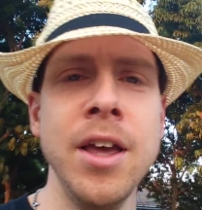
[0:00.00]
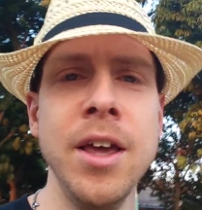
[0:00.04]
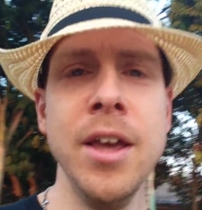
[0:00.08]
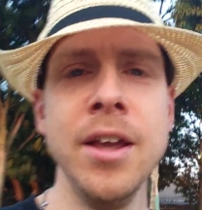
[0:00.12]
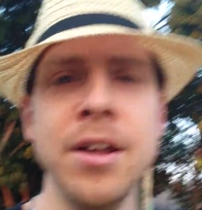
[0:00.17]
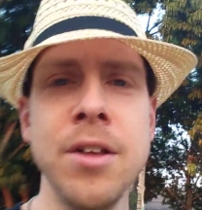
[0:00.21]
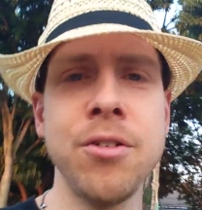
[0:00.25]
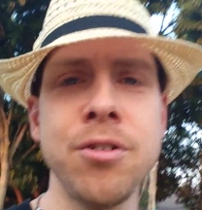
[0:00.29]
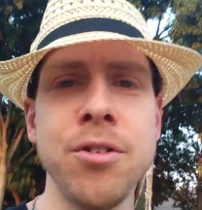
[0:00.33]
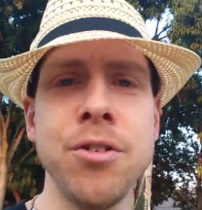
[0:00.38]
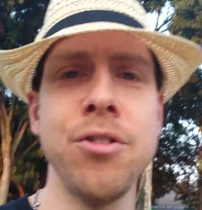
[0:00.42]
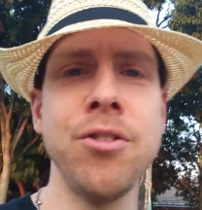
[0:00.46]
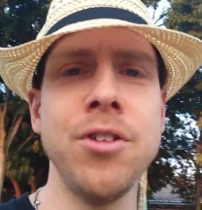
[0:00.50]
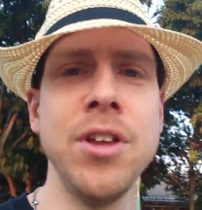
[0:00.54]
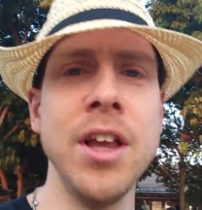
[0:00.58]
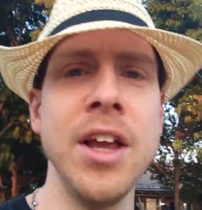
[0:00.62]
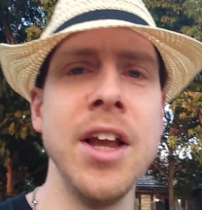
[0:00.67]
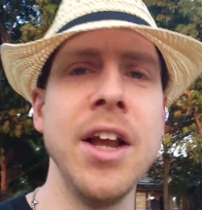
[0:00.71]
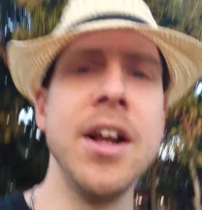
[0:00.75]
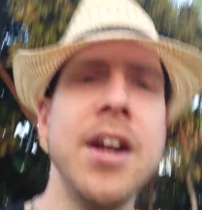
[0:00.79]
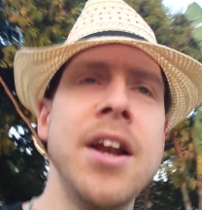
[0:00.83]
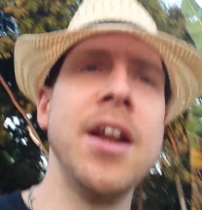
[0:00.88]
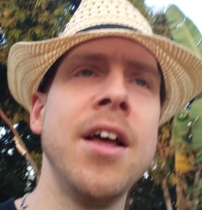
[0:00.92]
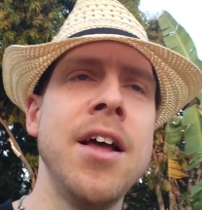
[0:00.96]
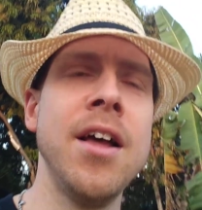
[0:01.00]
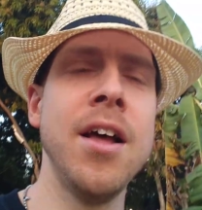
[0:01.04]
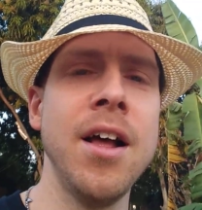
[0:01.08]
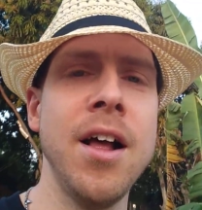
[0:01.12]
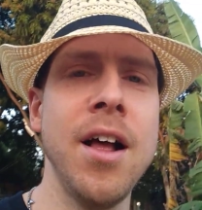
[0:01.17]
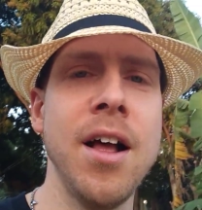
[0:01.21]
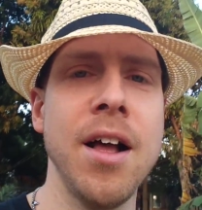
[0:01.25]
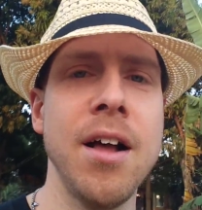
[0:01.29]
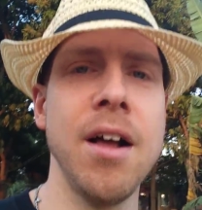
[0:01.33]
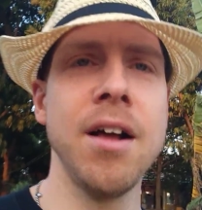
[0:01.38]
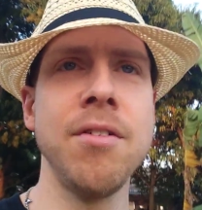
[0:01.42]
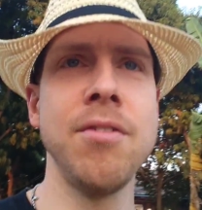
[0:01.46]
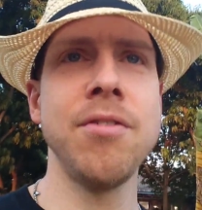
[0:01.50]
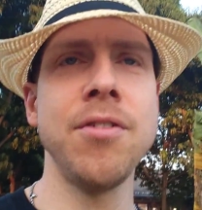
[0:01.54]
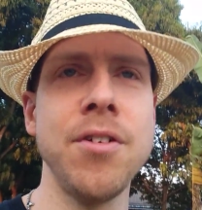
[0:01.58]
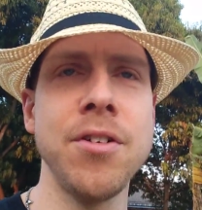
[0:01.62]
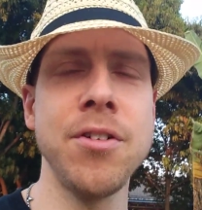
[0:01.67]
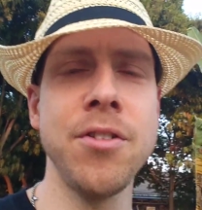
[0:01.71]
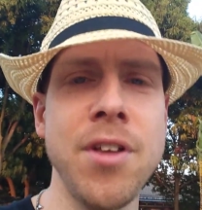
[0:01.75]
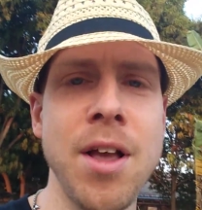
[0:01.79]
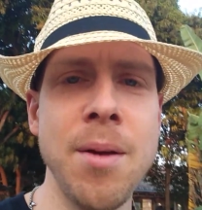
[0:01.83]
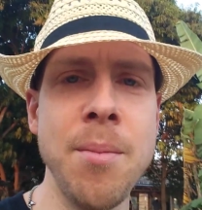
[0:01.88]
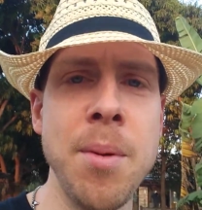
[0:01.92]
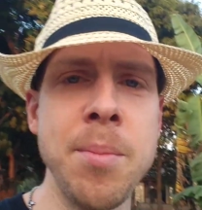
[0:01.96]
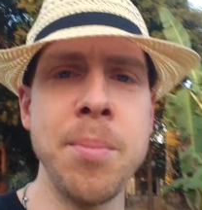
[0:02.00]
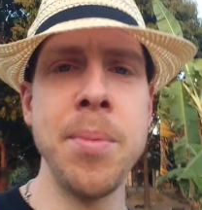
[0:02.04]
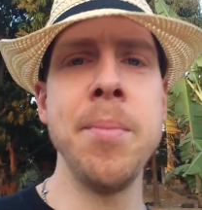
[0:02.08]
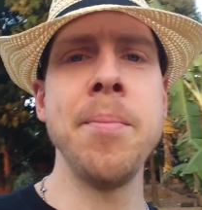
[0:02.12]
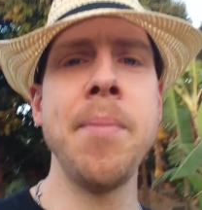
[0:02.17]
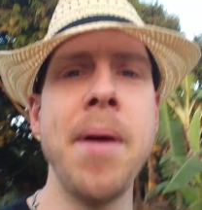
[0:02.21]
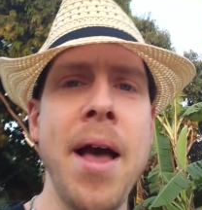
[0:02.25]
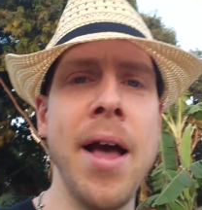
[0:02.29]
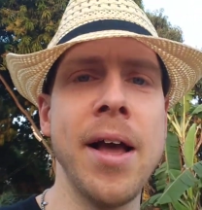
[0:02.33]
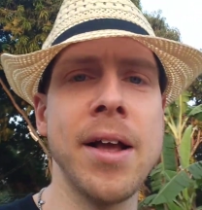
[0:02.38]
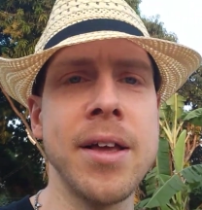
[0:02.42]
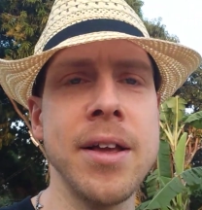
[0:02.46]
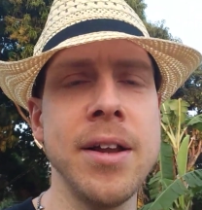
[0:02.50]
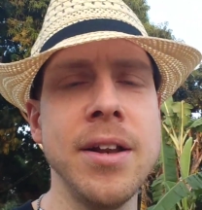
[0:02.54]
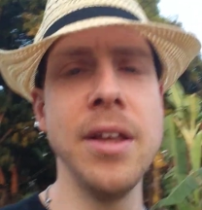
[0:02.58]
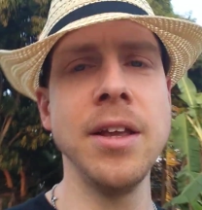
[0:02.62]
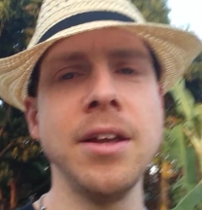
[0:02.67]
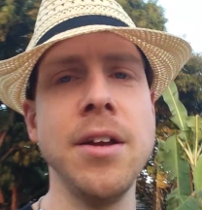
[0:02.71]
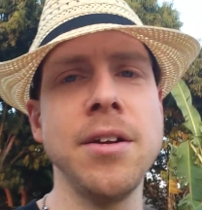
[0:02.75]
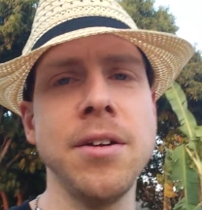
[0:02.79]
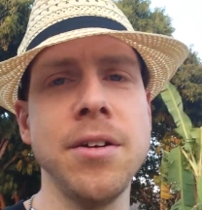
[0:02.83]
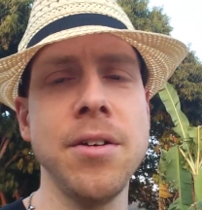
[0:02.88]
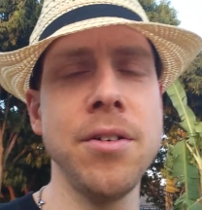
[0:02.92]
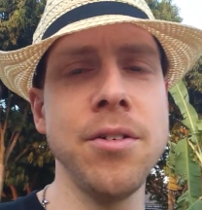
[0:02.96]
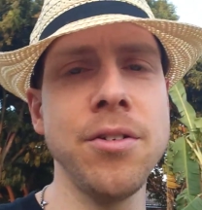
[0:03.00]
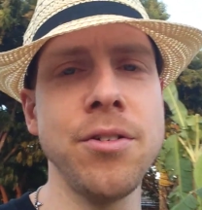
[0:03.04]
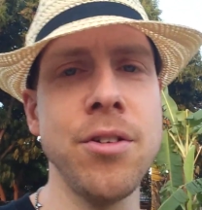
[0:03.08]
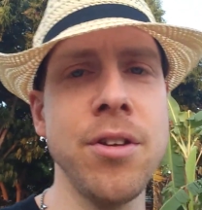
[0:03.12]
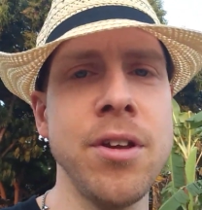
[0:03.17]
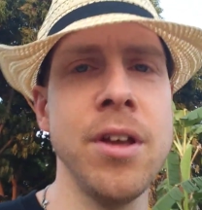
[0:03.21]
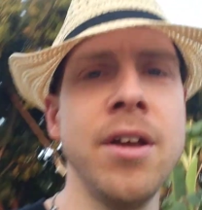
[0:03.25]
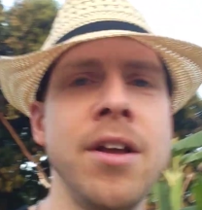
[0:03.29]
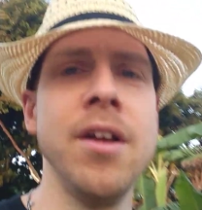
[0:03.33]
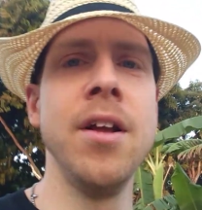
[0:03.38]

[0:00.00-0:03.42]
interesting. First time I've been back in years.